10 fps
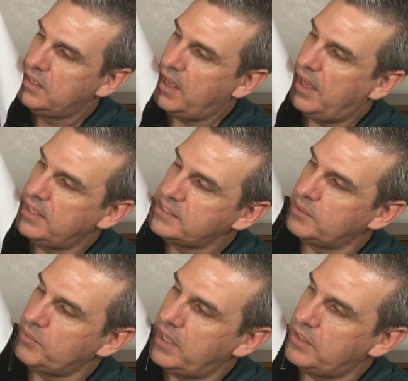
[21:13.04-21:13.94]

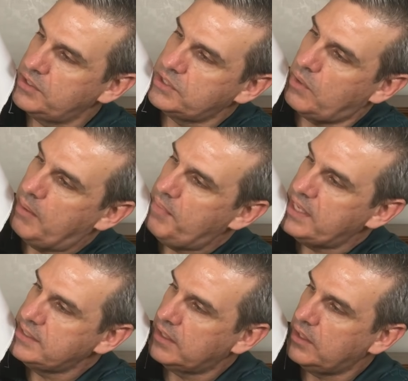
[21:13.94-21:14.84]
some letters. So I'm
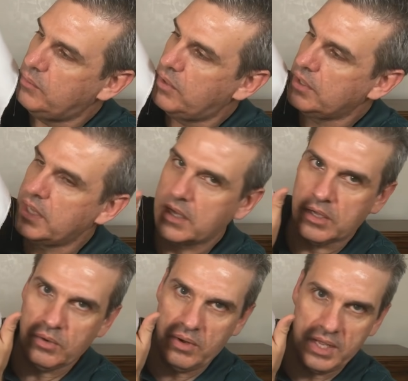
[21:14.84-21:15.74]
basically working
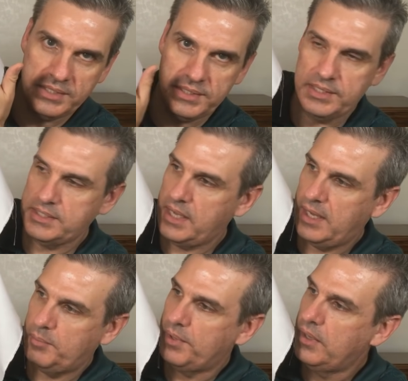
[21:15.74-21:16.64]
across the
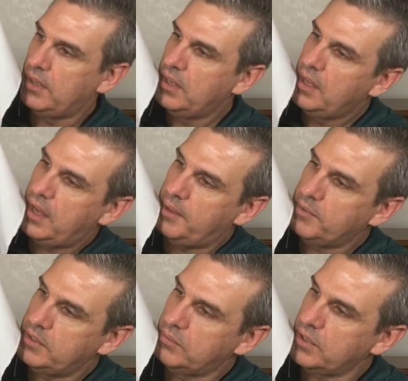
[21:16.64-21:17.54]
top. I'm
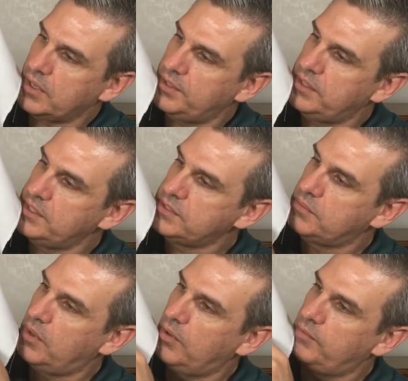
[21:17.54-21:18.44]
going to work on this
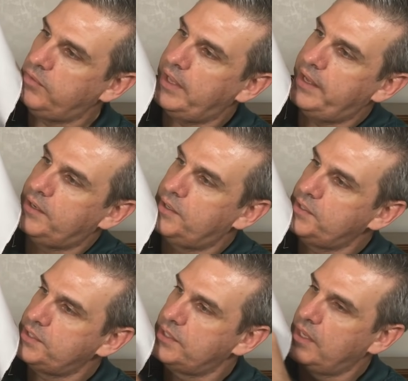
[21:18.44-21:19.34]
row of
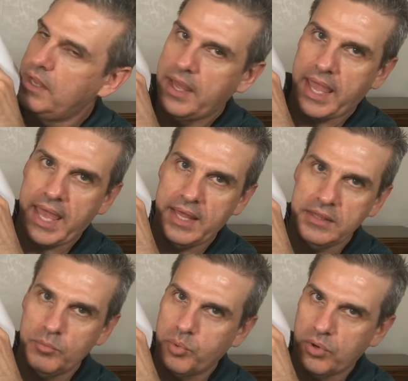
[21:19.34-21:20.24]
letters and
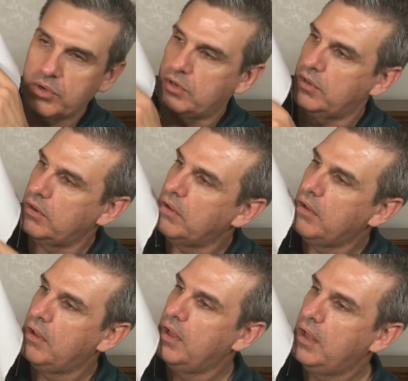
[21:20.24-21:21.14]
the border.
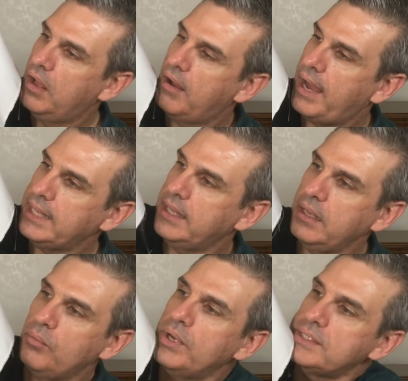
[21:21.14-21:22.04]
I
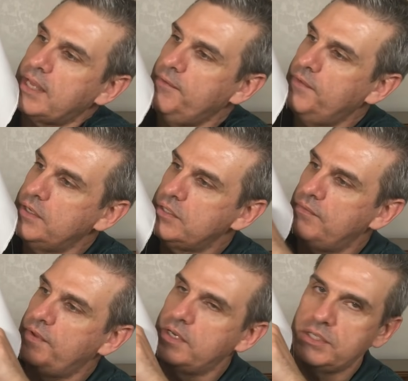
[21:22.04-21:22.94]
think once I
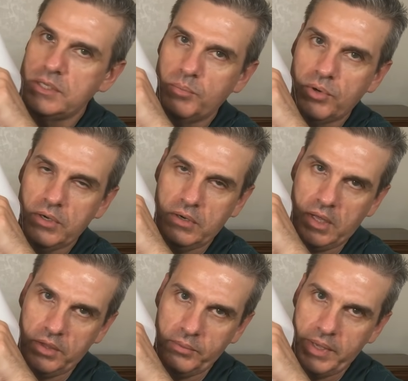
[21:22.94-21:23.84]
finish the border
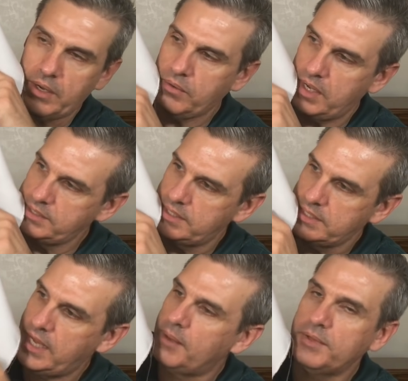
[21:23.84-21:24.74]
all the way across the
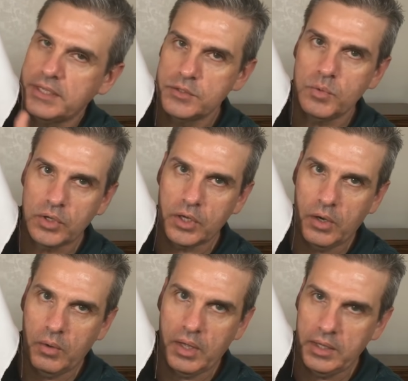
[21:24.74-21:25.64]
top, things will
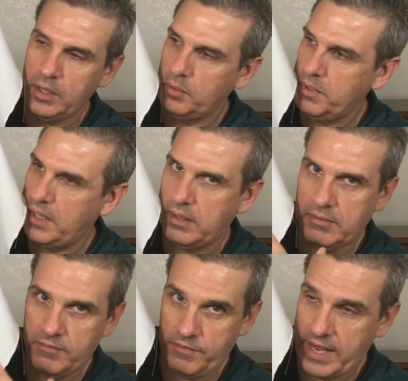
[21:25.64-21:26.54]
go a little bit
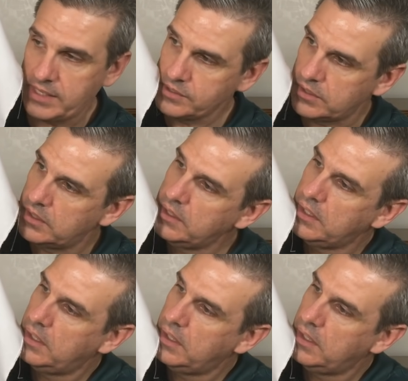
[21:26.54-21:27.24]
faster,